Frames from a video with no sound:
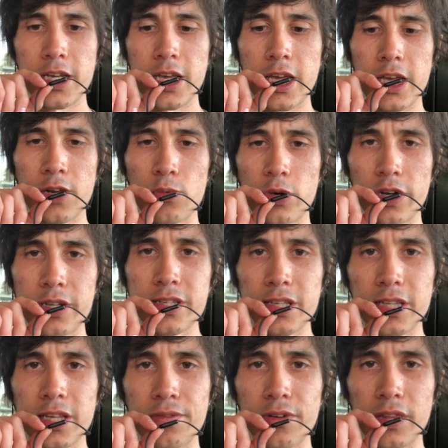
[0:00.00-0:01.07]
and wanted to
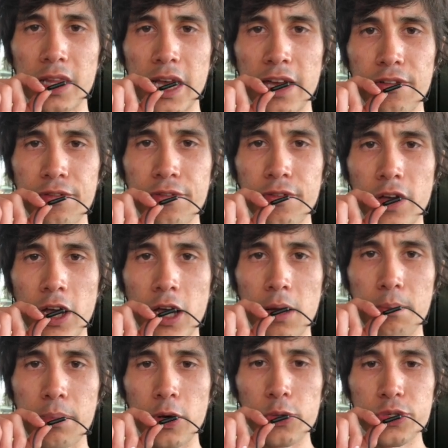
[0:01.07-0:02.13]
live a life
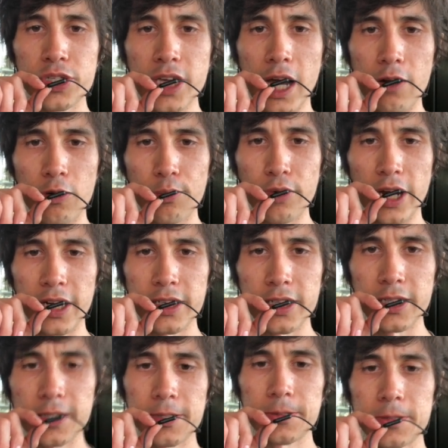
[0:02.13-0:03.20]
post chiropractic.